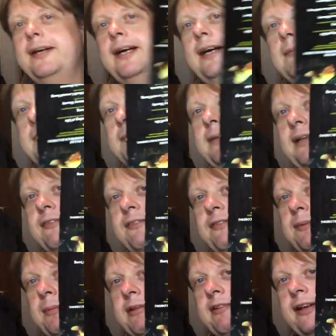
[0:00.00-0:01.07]
way up, and then if you
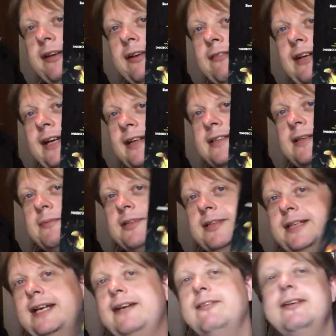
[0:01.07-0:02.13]
flip it around like that, it's
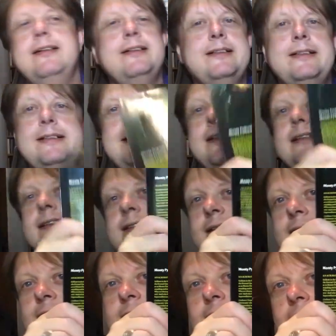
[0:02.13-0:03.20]
upside down, so
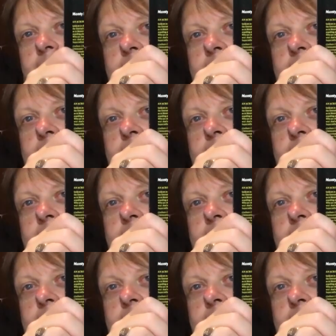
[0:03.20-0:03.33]
you'd have to